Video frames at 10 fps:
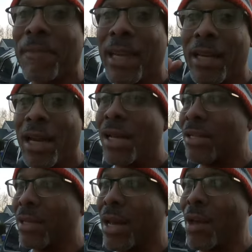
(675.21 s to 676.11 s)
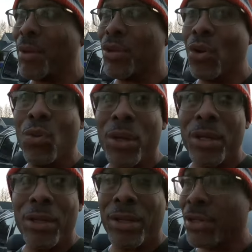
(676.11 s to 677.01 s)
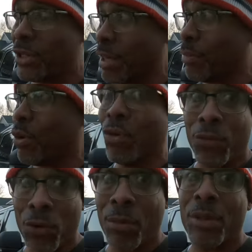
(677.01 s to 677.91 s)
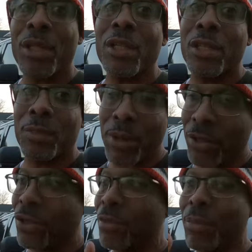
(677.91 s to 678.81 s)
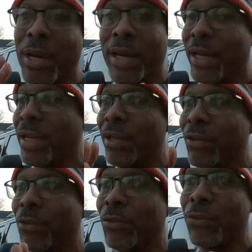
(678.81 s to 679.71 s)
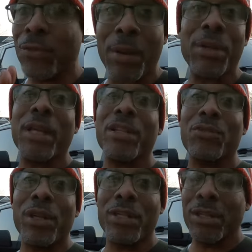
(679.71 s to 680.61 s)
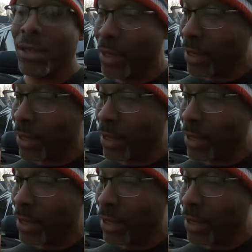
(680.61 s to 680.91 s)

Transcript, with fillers: And guys, I'm in no way, shape, or form sponsored by any fiberglass resin